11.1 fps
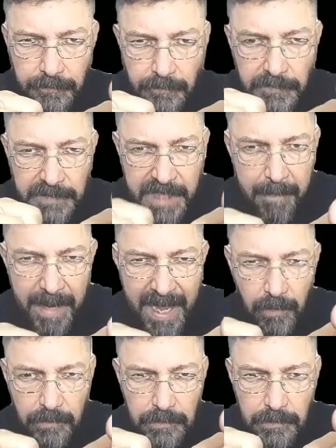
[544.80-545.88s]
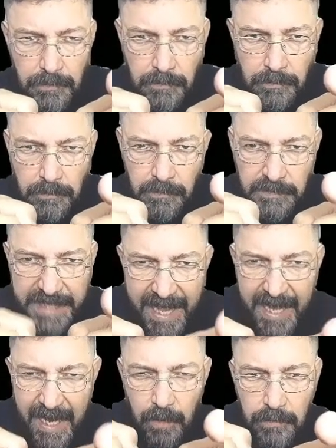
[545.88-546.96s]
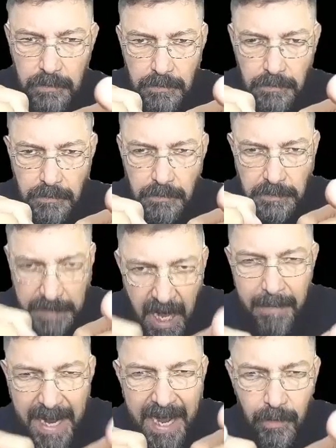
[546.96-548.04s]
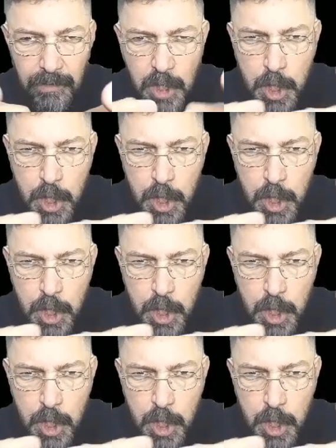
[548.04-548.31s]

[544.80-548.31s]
Come out. Get out. Come out.